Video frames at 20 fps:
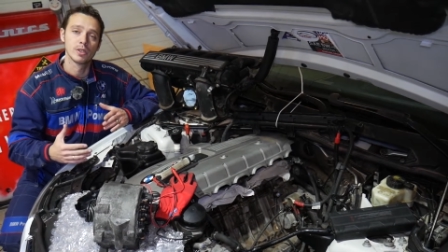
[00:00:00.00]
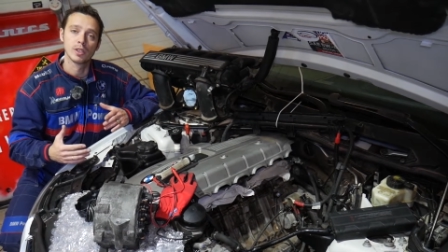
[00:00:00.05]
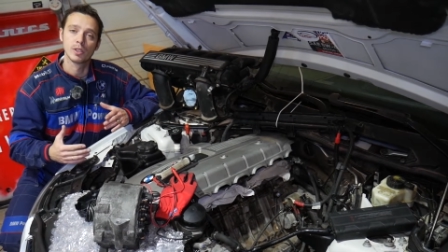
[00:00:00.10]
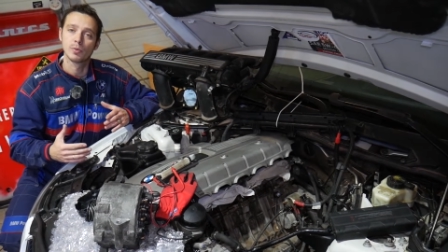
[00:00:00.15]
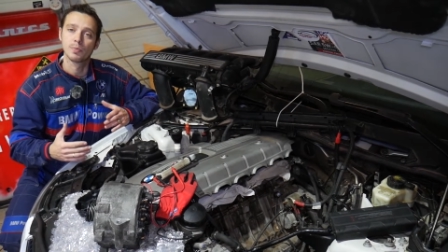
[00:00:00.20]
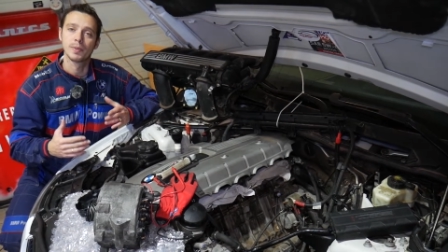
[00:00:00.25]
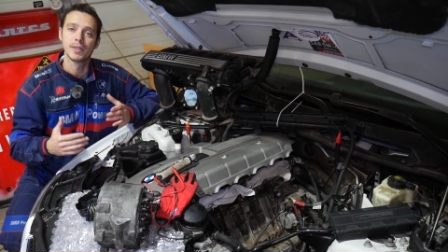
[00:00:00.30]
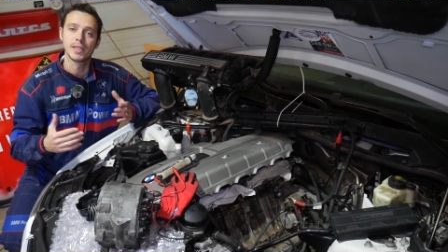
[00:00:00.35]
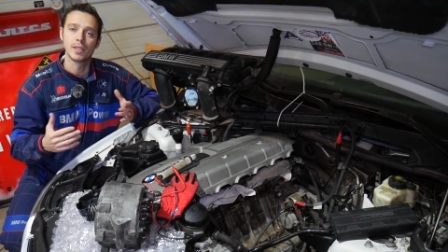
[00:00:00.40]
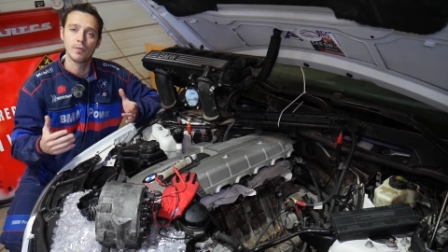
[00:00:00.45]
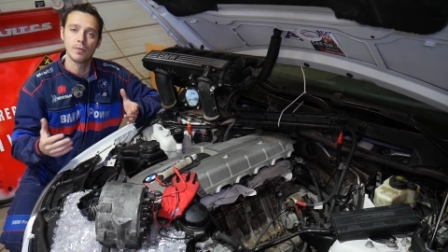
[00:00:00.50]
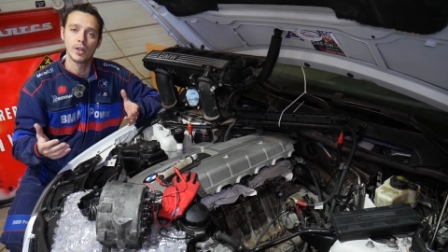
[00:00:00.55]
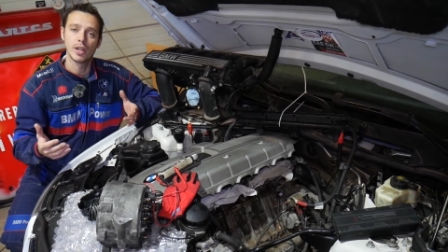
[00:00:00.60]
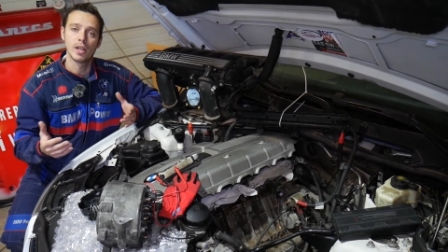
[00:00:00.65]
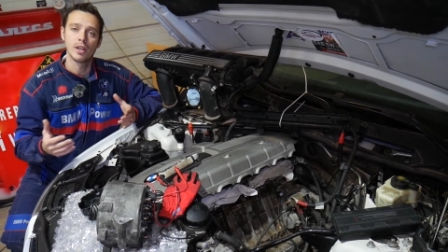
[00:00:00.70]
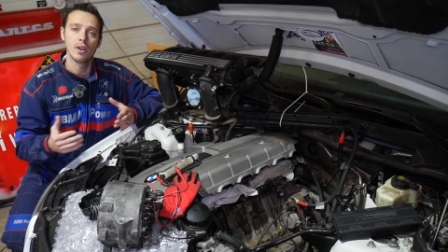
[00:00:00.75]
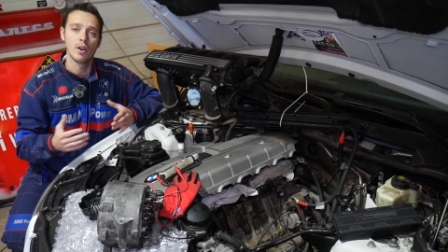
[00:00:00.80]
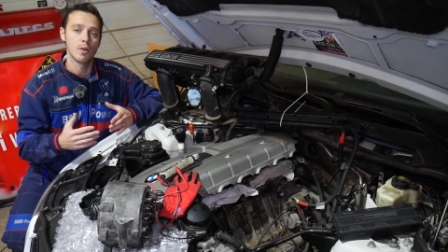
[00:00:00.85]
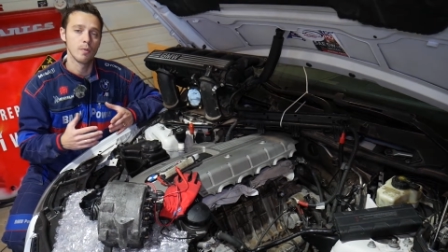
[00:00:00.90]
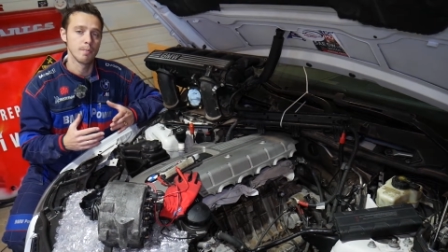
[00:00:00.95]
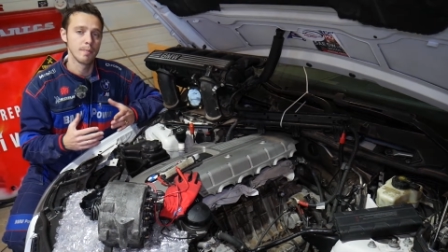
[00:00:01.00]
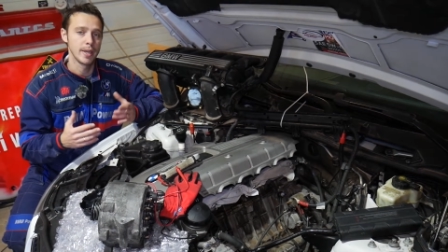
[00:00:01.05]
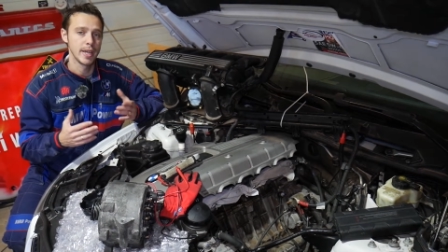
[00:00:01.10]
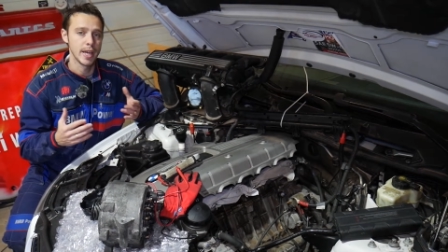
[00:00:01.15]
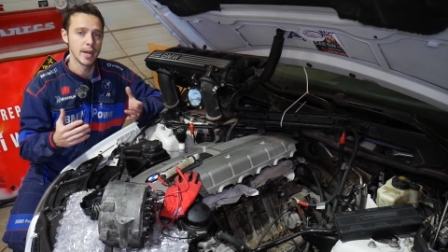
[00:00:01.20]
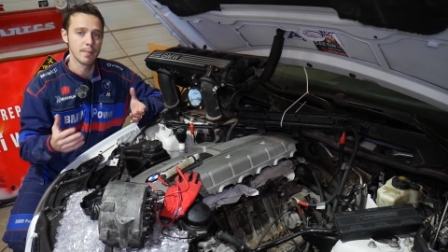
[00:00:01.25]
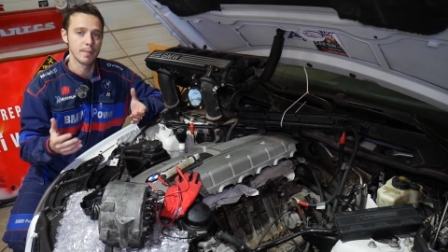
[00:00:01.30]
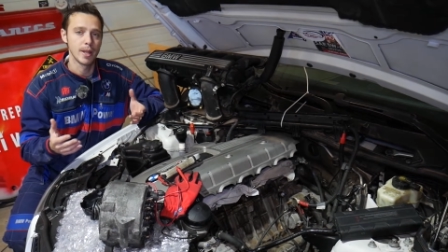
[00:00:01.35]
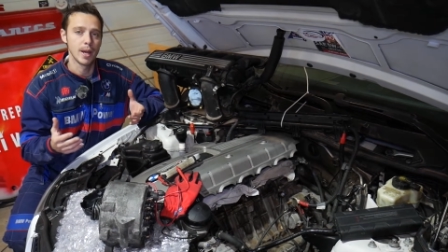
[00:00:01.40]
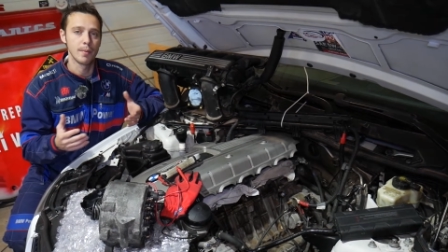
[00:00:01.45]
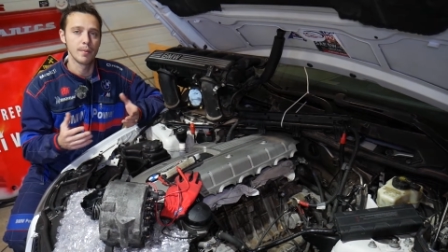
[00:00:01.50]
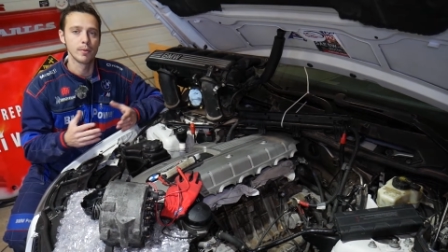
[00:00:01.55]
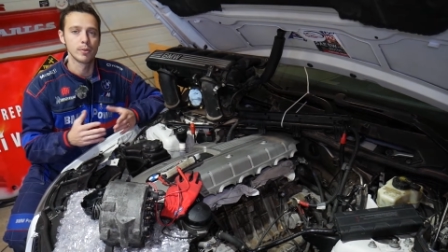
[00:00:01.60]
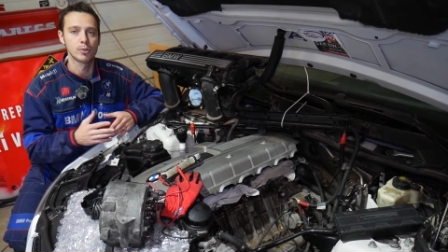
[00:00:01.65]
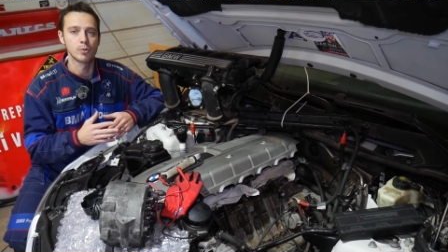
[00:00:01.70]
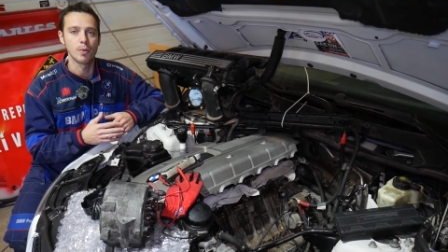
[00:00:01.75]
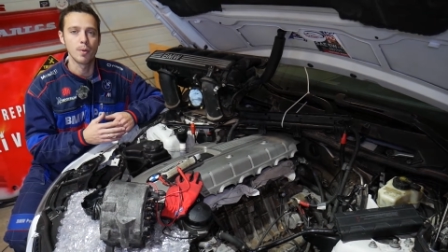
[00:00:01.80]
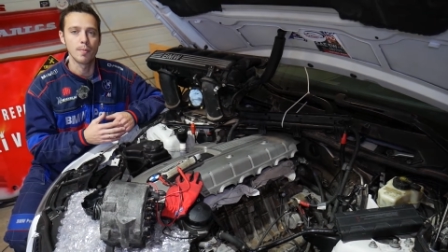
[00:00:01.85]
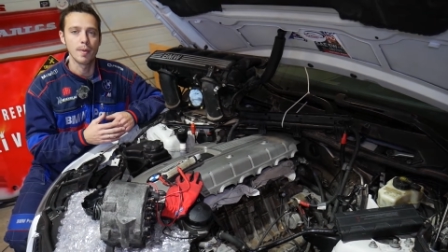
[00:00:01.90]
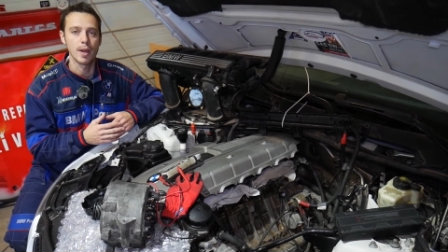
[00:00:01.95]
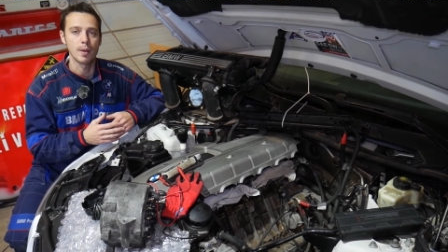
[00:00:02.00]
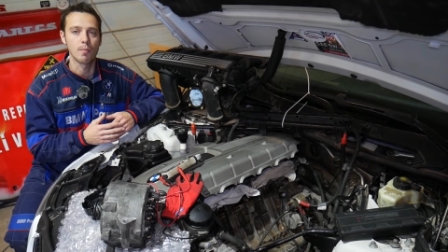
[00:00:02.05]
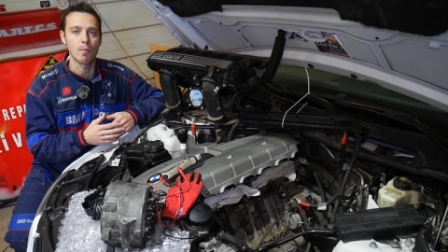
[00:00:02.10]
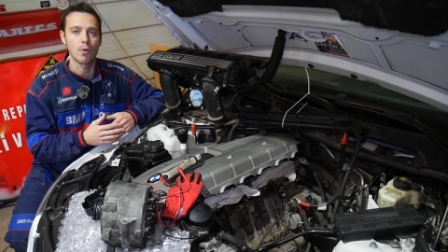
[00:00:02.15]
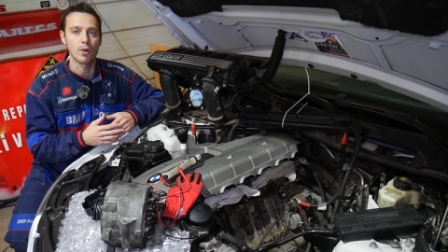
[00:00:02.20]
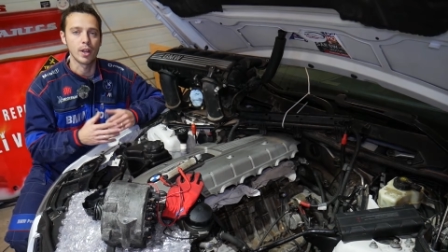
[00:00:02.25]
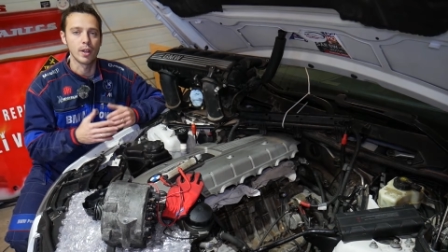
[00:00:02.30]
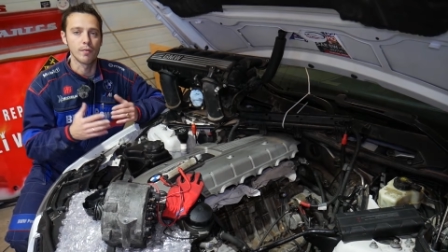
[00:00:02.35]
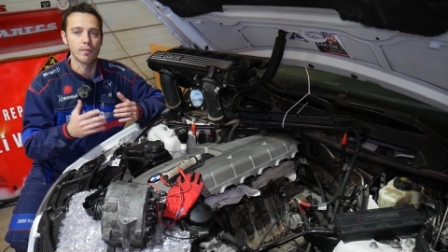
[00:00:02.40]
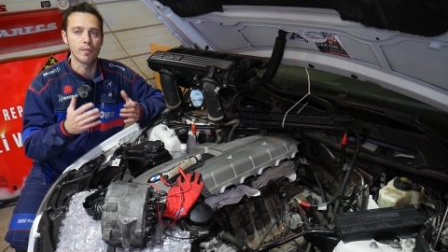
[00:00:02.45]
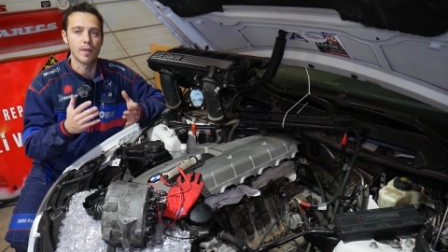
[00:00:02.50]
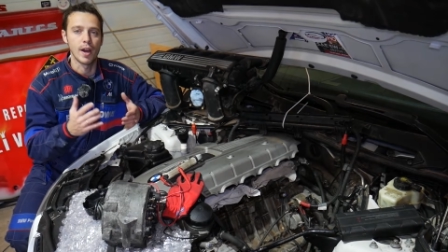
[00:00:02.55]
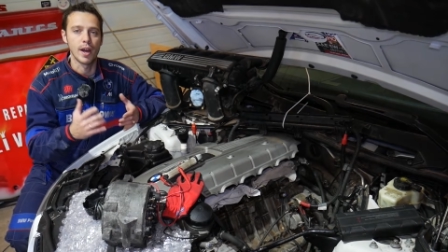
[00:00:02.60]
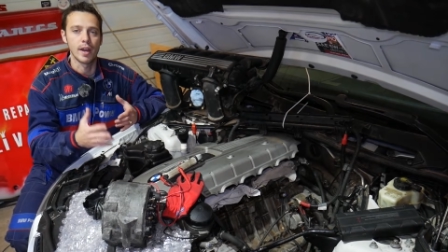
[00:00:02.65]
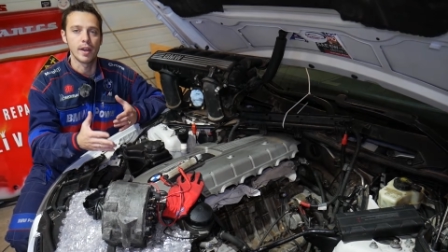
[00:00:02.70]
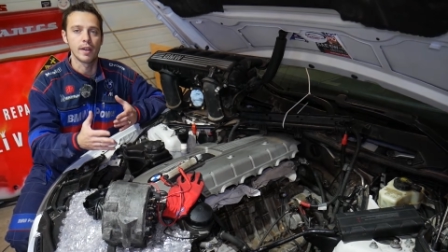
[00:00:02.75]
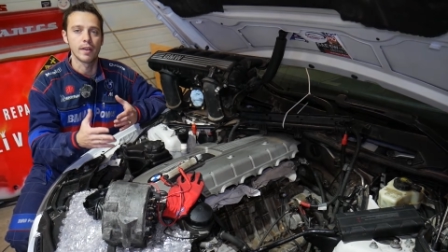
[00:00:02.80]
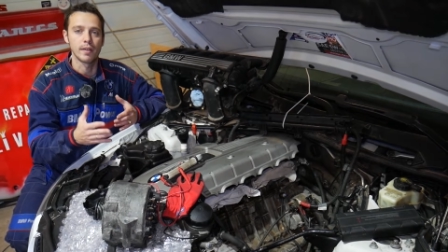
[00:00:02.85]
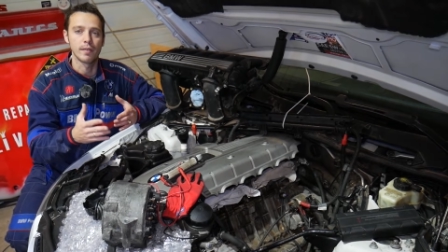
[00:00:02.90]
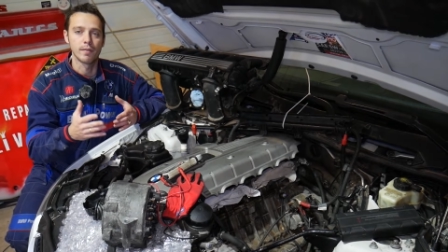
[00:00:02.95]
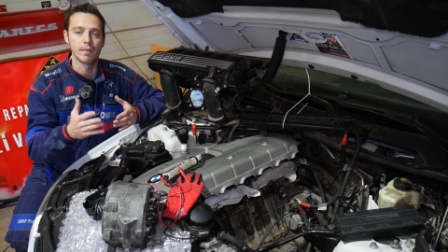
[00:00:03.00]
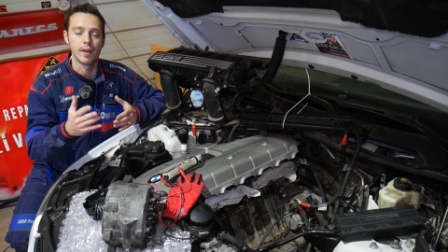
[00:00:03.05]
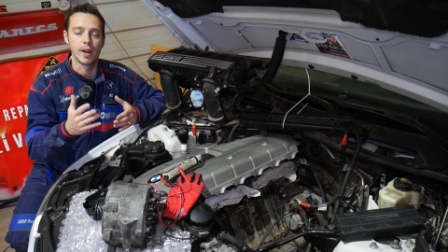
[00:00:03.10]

specifically on BMWs we make more than five,